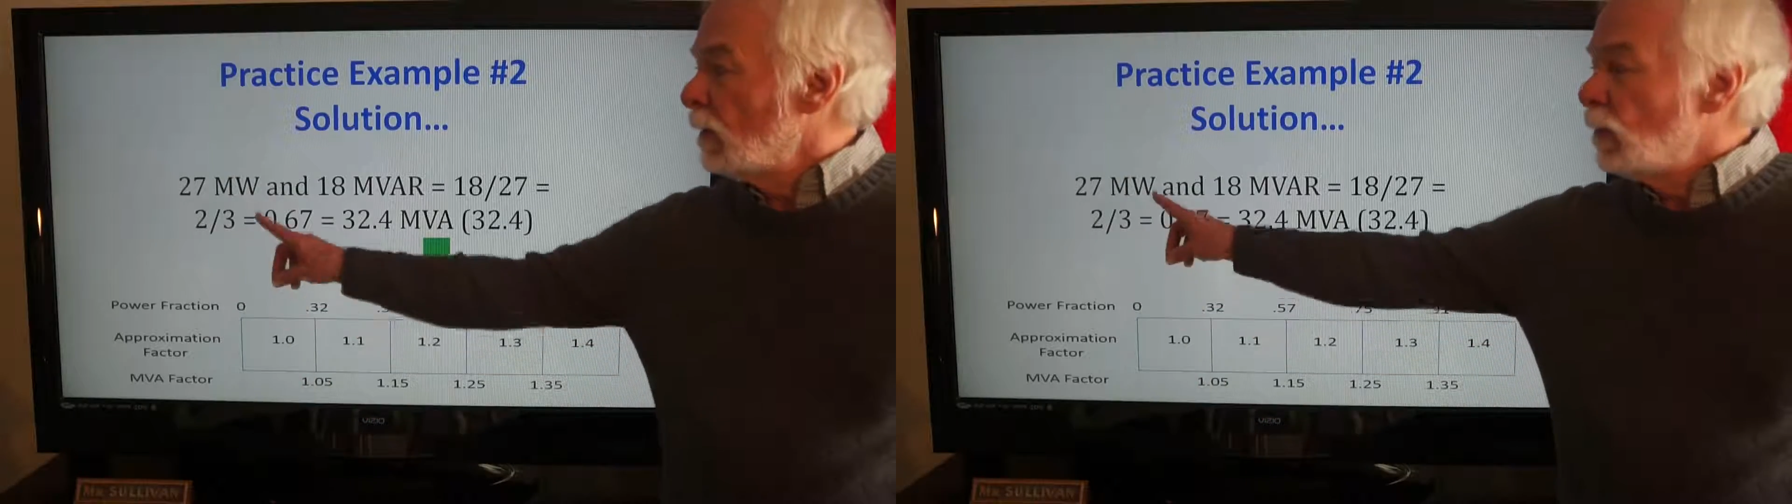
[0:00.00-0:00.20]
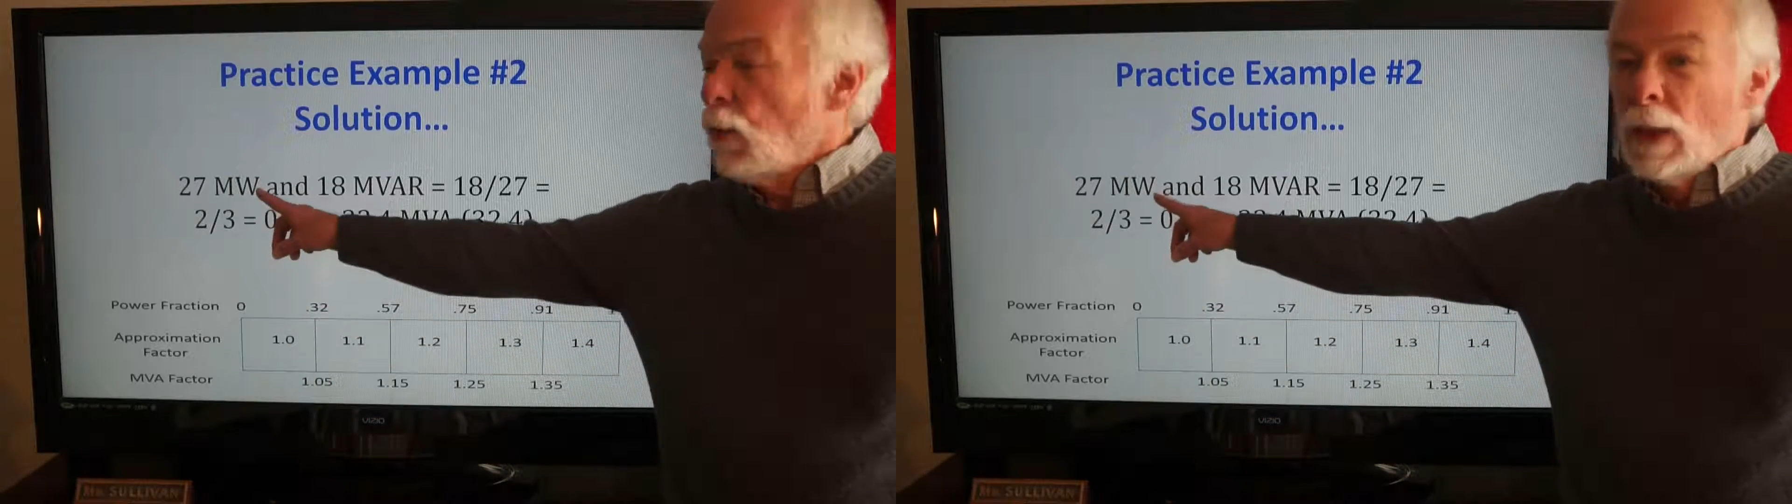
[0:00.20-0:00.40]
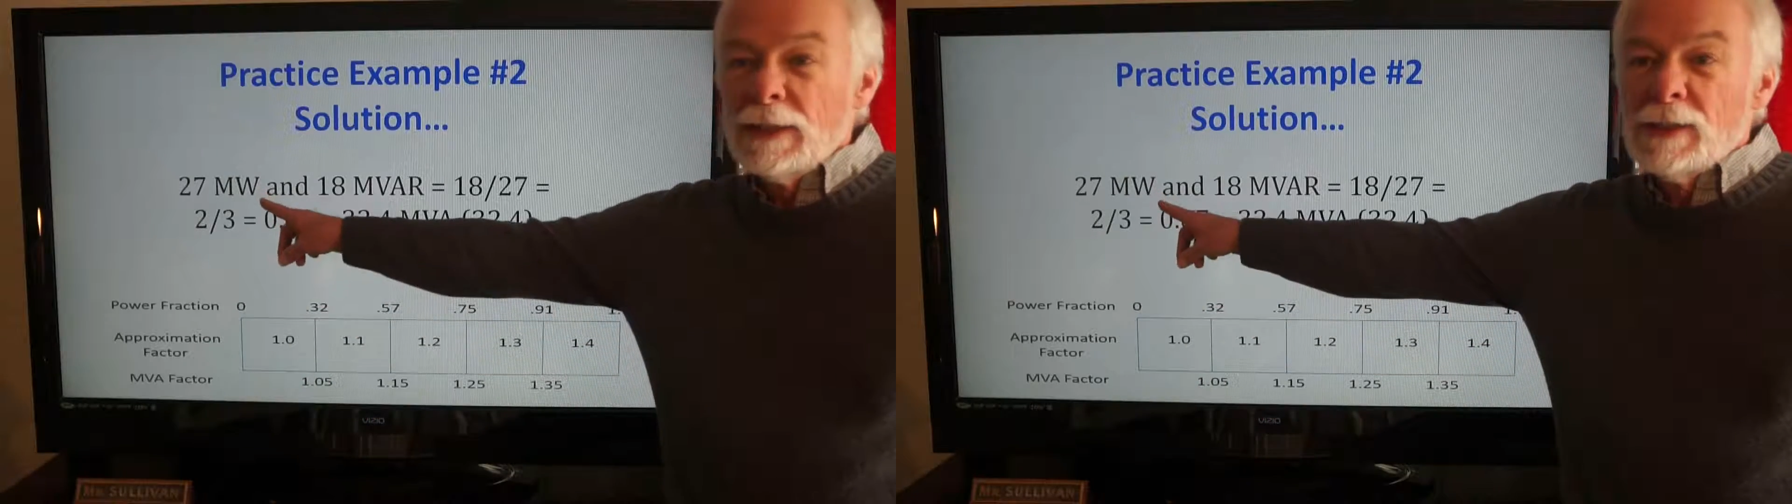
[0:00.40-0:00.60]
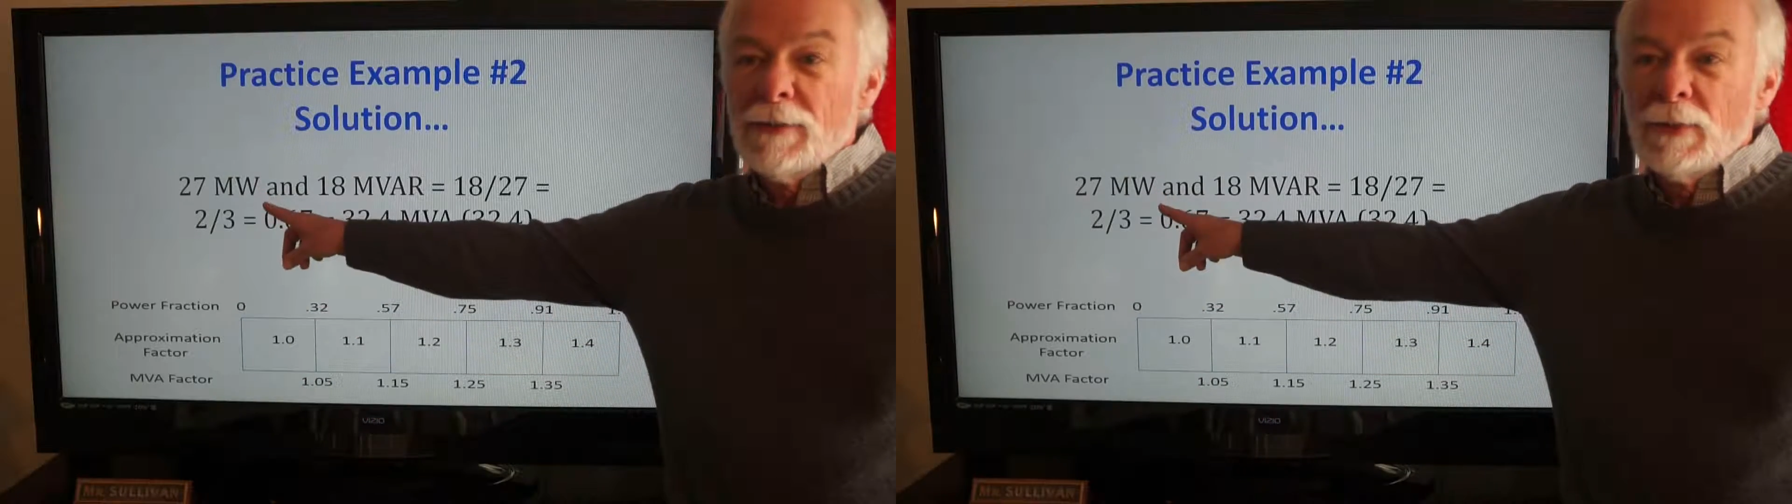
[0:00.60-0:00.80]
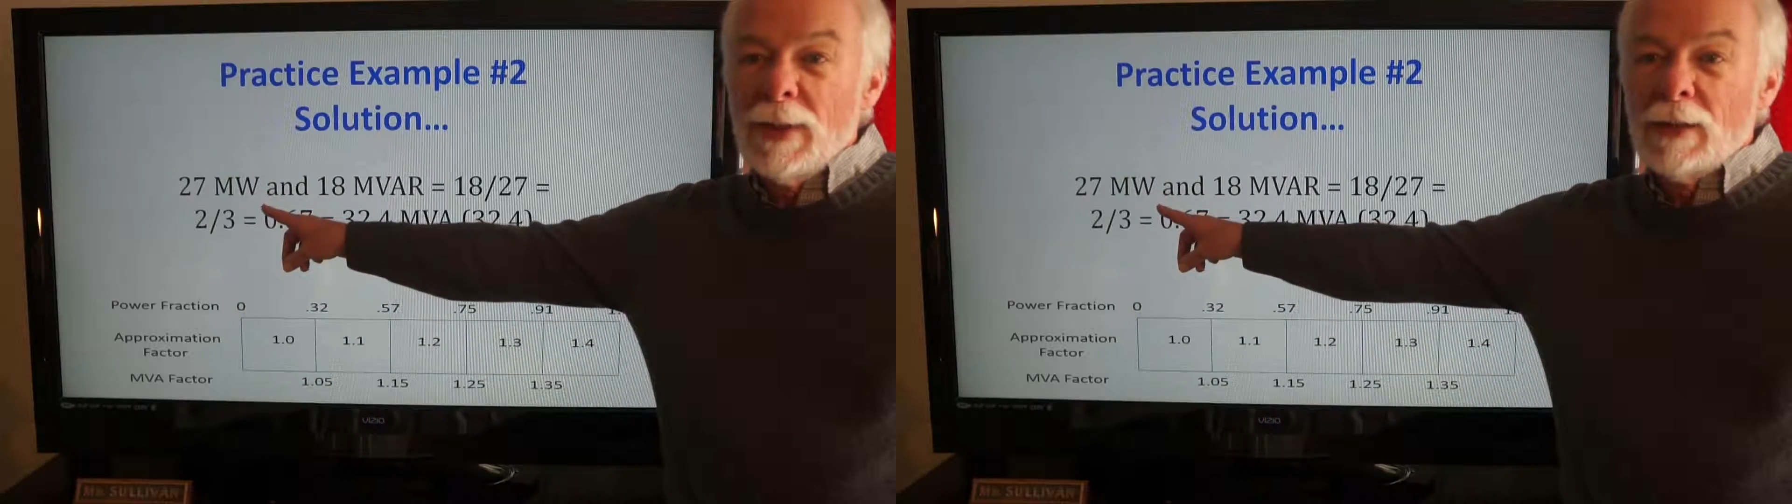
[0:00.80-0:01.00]
of
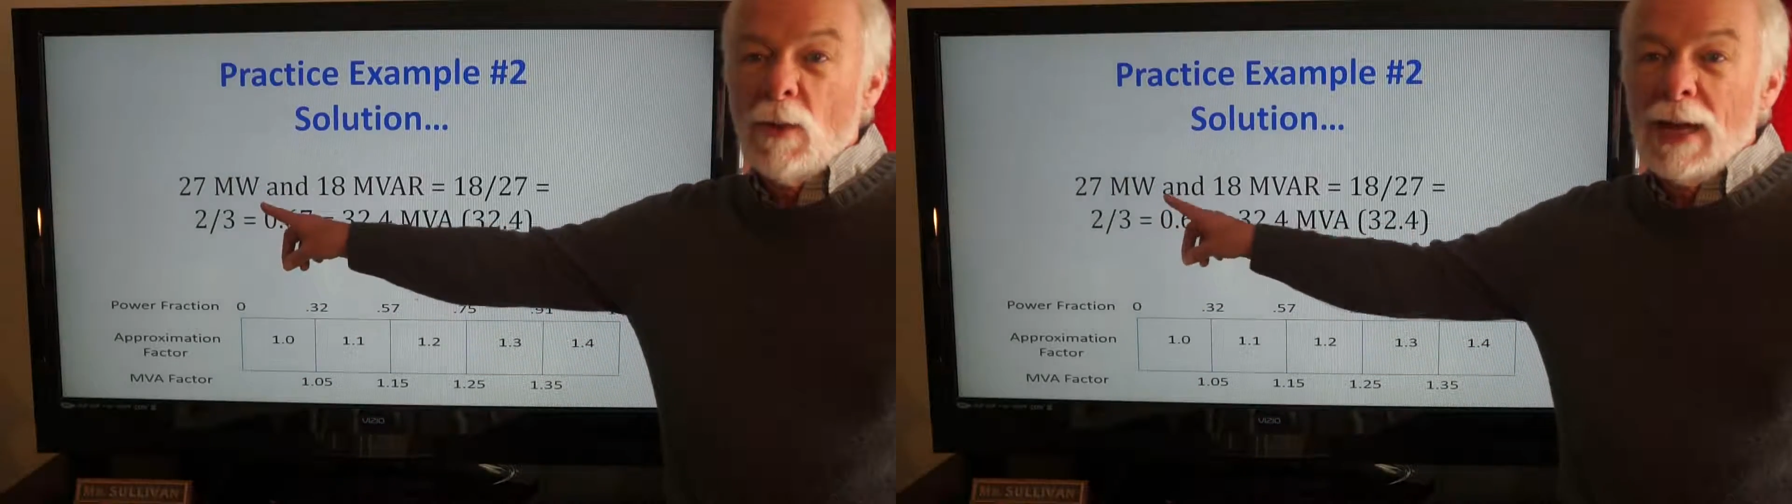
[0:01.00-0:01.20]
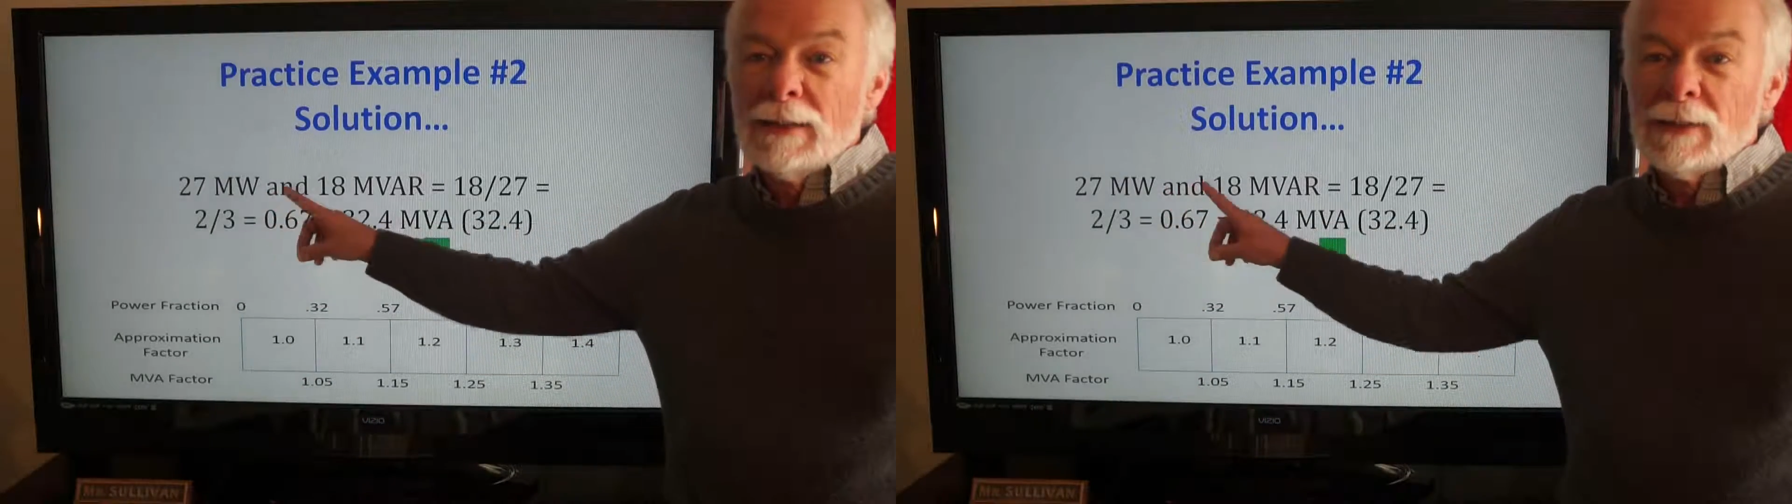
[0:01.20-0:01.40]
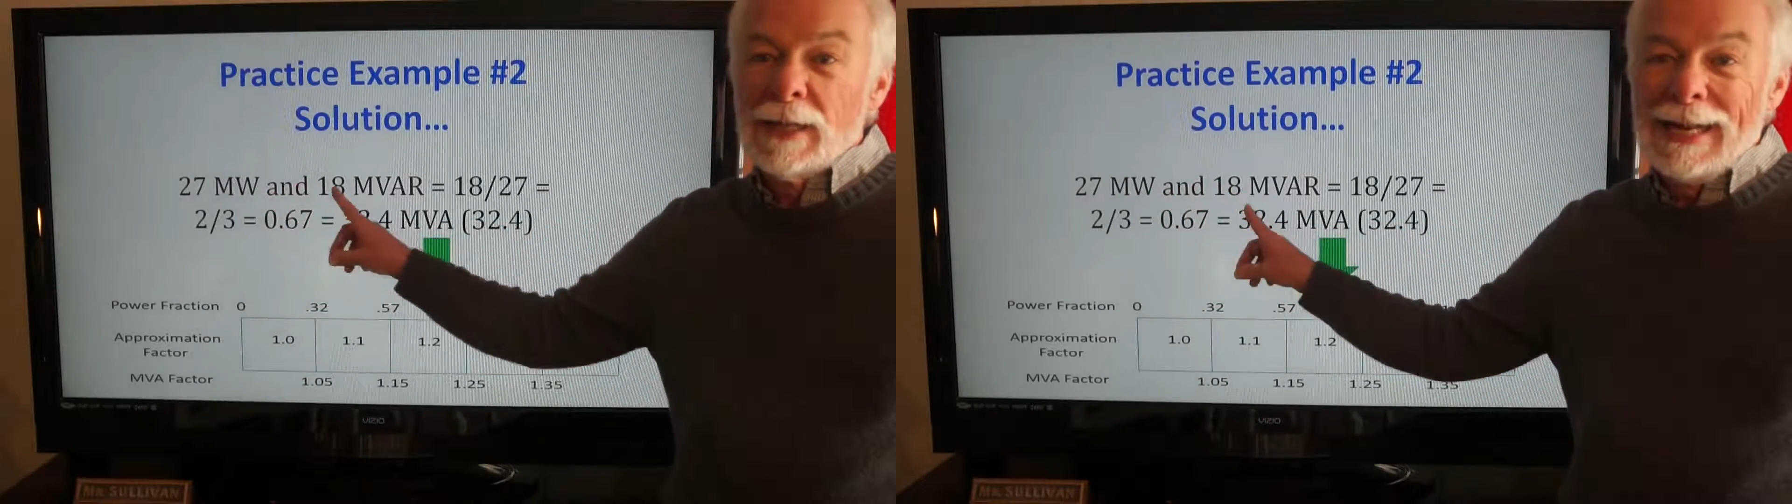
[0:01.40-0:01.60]
27 megawatts